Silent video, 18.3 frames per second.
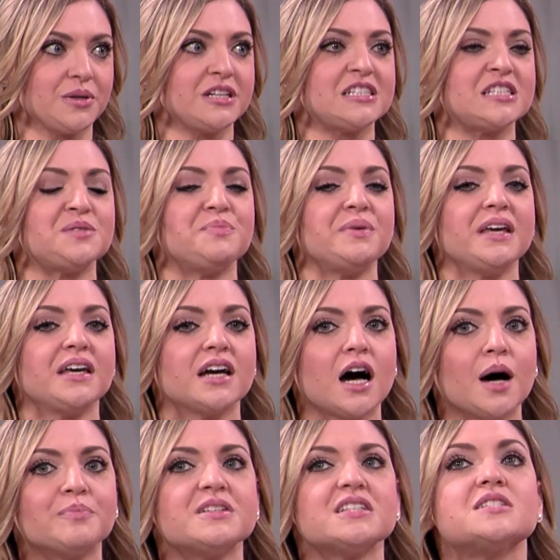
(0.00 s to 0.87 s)
So to speak
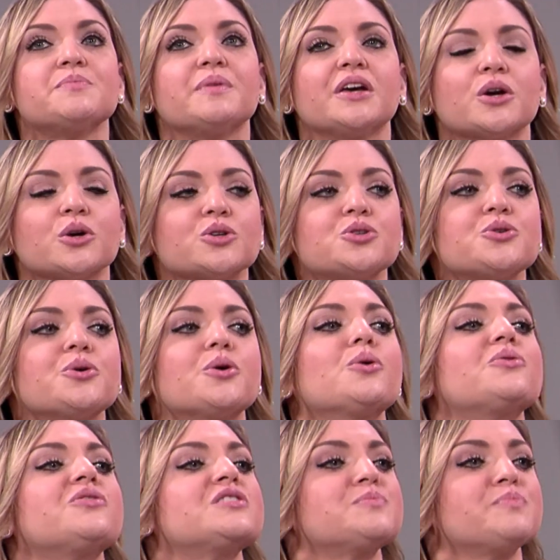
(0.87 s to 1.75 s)
up, to speak your
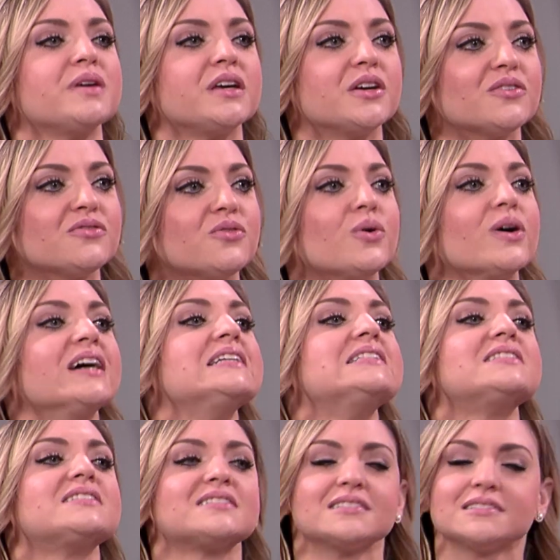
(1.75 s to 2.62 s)
truth, speak your
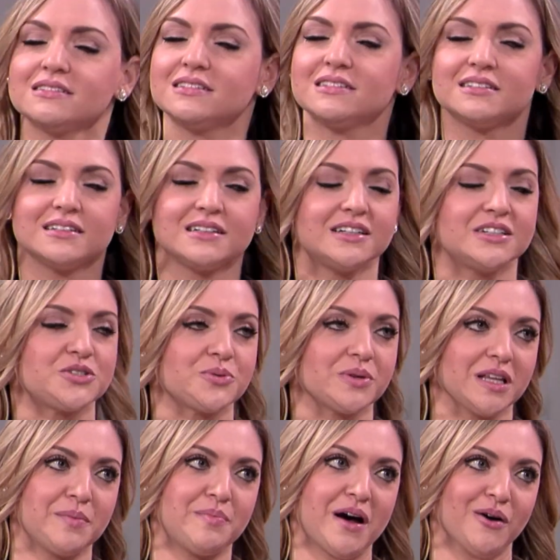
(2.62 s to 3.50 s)
voice, it's
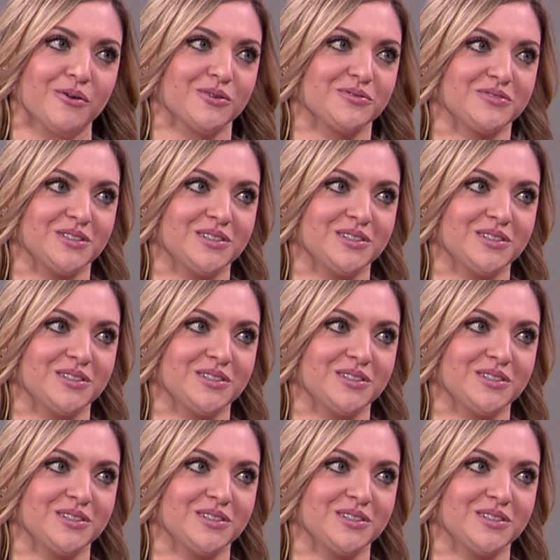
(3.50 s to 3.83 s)
really powerful.